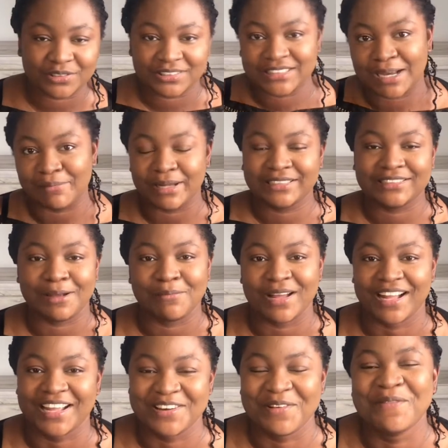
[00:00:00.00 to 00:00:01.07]
jama
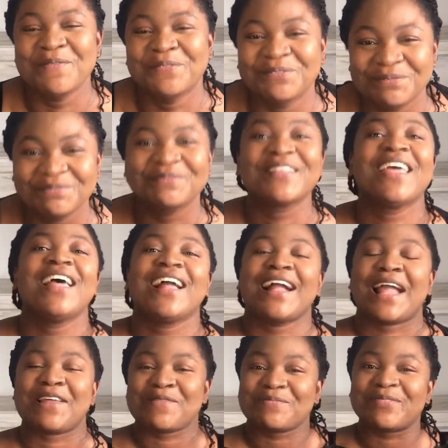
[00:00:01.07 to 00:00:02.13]
kind
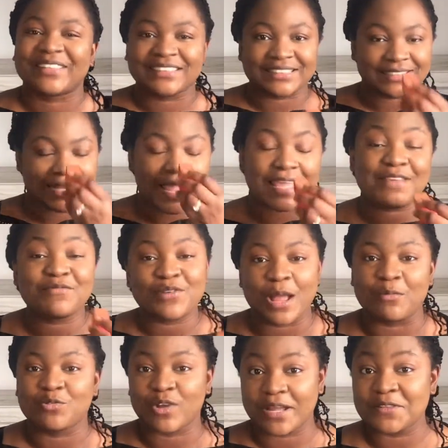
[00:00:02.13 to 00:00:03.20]
of person. Even though I'm
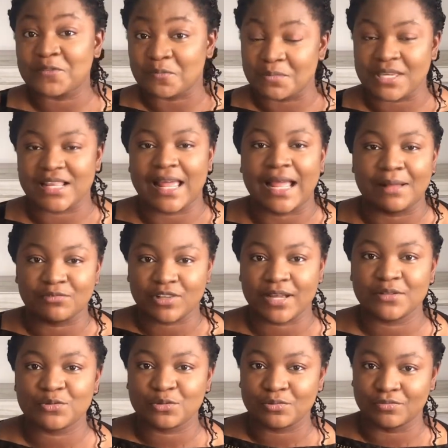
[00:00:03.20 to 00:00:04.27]
trying
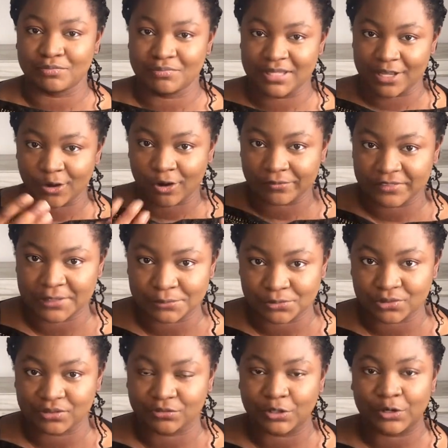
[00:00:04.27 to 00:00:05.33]
to be comfortable
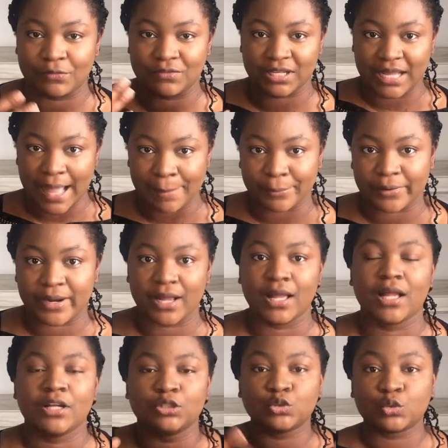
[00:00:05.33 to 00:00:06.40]
in front of the camera,
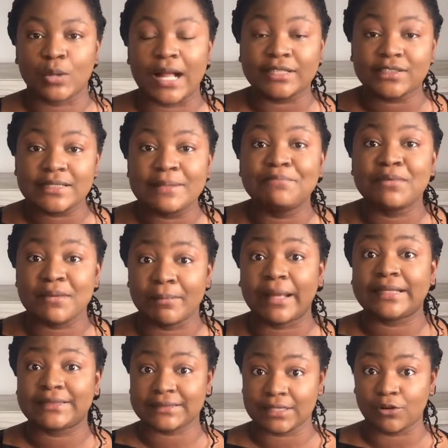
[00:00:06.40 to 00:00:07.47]
to actually be
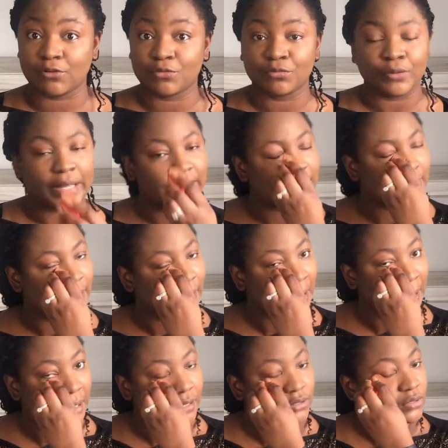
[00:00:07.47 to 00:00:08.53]
myself, right?
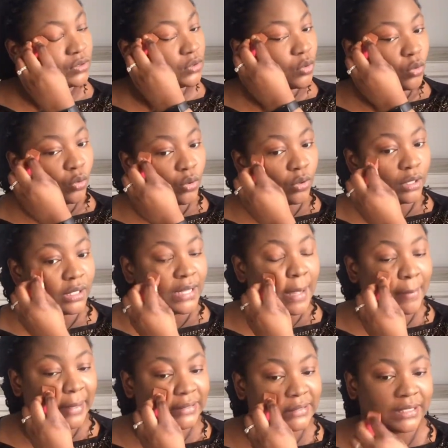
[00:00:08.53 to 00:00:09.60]
So that
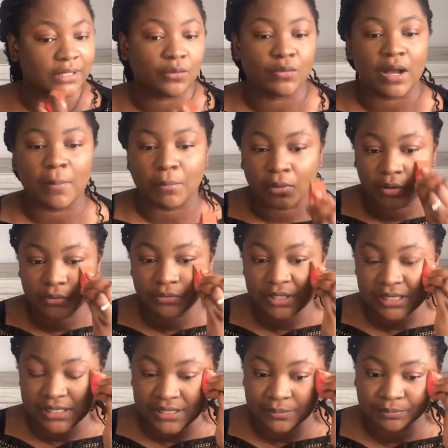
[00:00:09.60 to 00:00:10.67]
might take a while, but
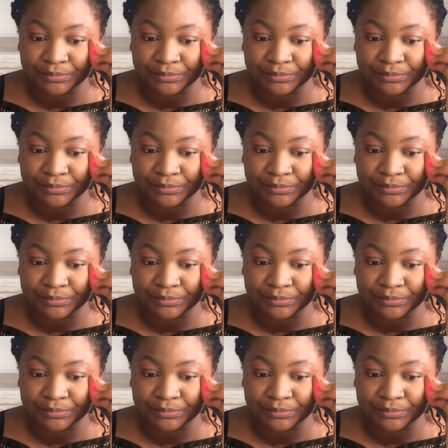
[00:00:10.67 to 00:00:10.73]
really